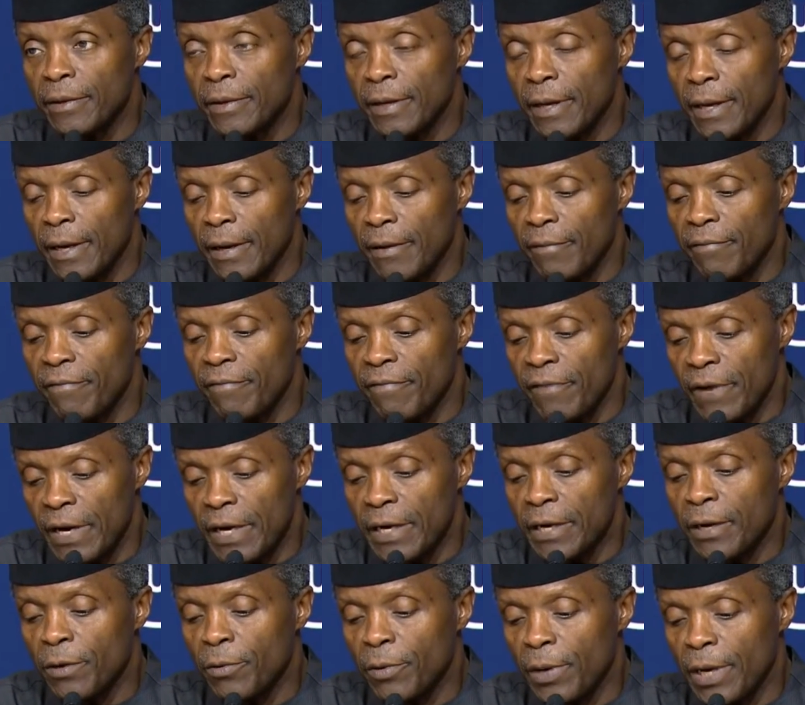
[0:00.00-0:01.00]
uh,
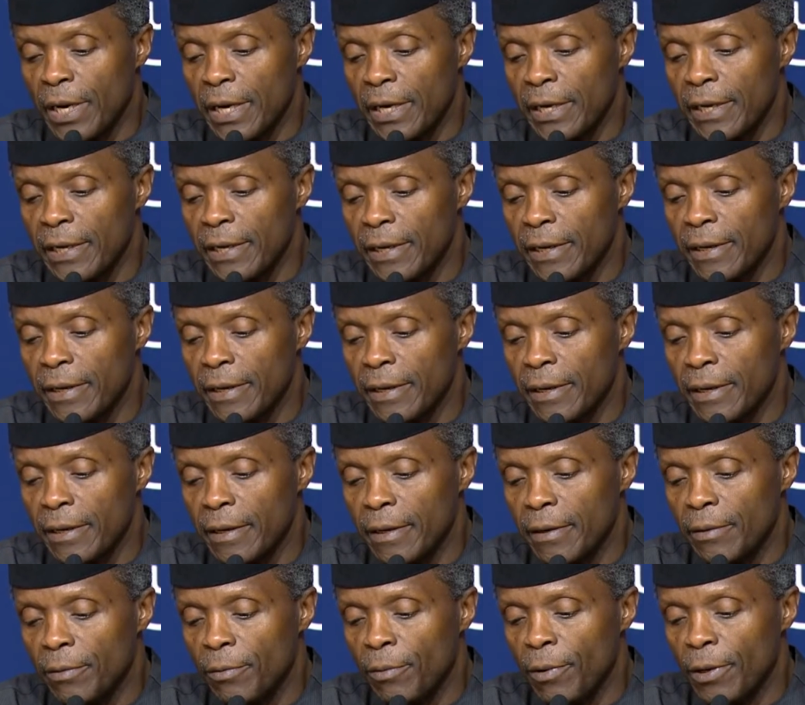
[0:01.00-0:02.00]
very quickly
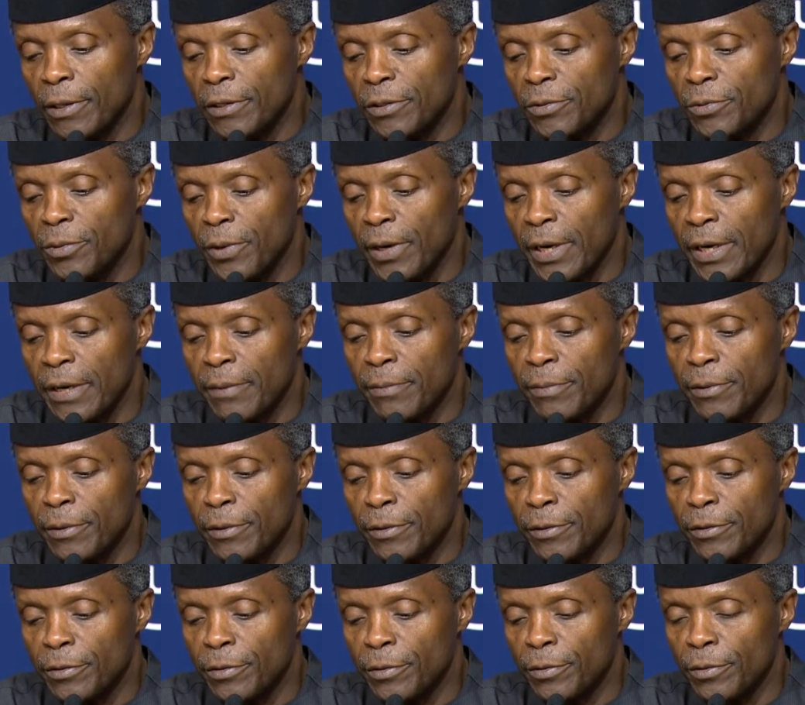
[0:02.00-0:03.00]
once we're
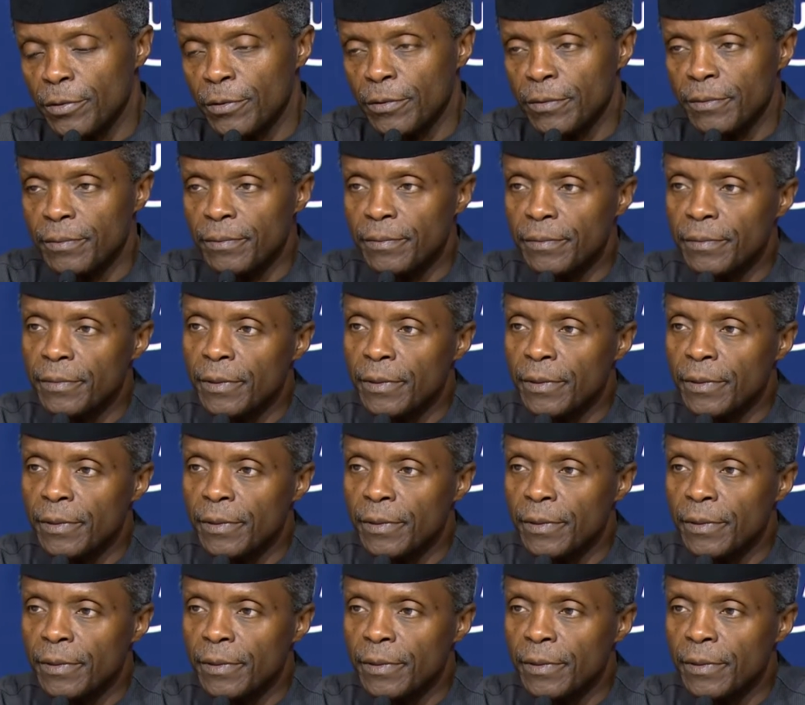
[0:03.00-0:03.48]
able to